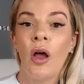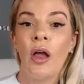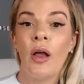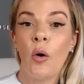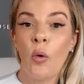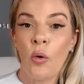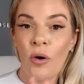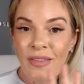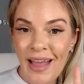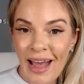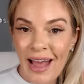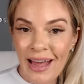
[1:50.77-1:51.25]

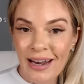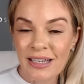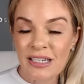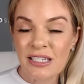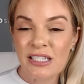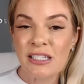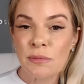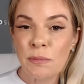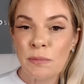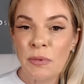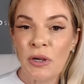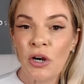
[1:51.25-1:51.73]
or that
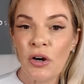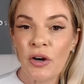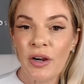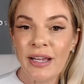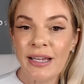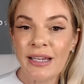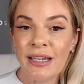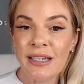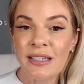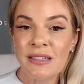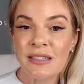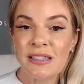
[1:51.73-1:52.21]

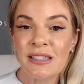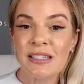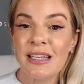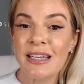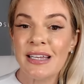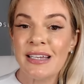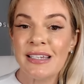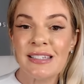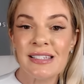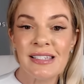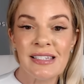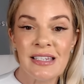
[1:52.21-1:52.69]
experience
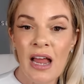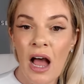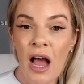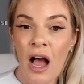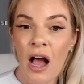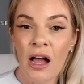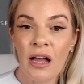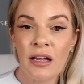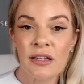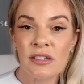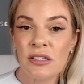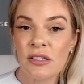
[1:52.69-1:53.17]
is
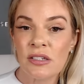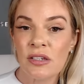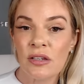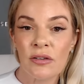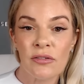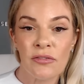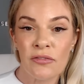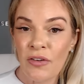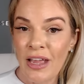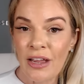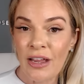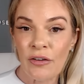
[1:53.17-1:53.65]
not
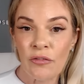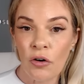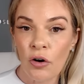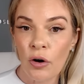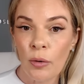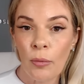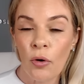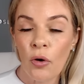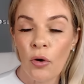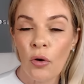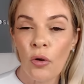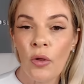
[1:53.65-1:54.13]

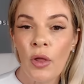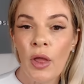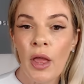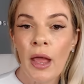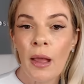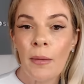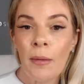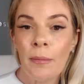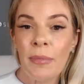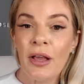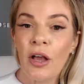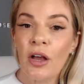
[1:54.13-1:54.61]
favorable.
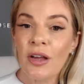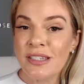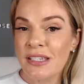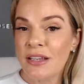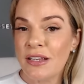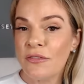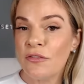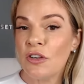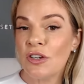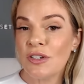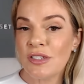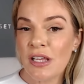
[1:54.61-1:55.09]
Because
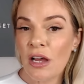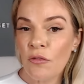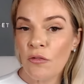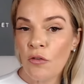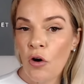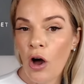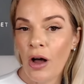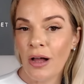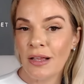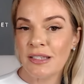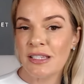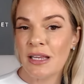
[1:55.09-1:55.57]
if your
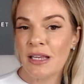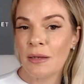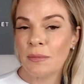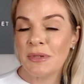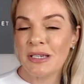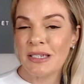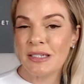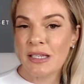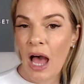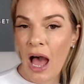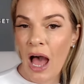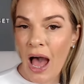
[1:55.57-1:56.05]
self-concept
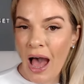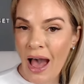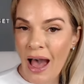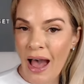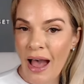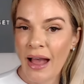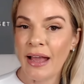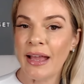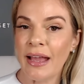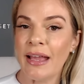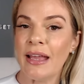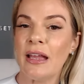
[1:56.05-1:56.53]
is
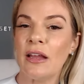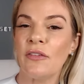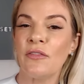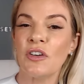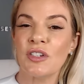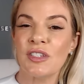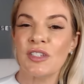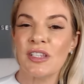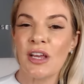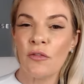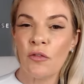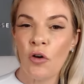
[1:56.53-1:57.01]
high, if
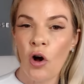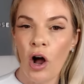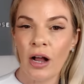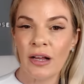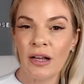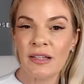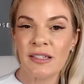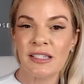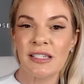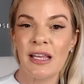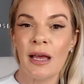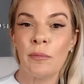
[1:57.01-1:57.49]
your
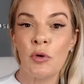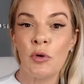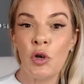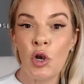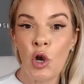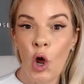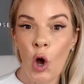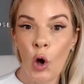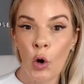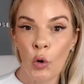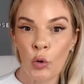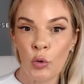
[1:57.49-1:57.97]
self-concept
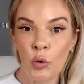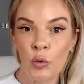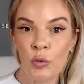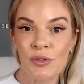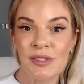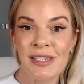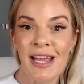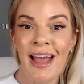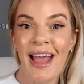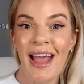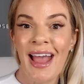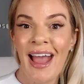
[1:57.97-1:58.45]

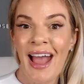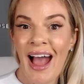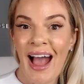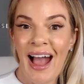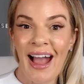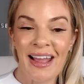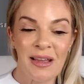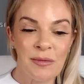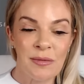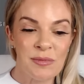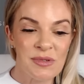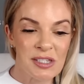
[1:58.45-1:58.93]
knows
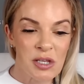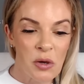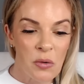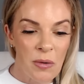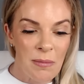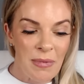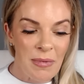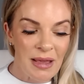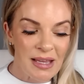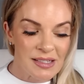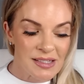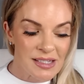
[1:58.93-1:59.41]
I am so
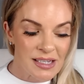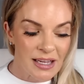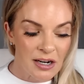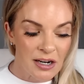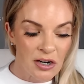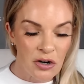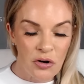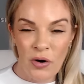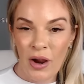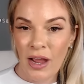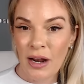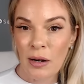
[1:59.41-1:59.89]
amazing and
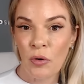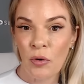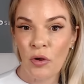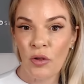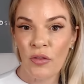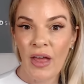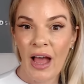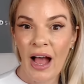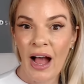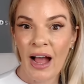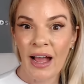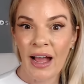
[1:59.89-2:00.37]
incredible,
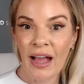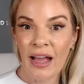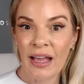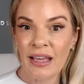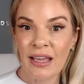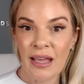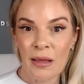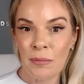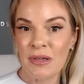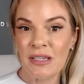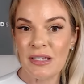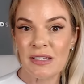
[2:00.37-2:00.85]
that I
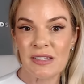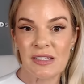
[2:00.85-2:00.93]
can be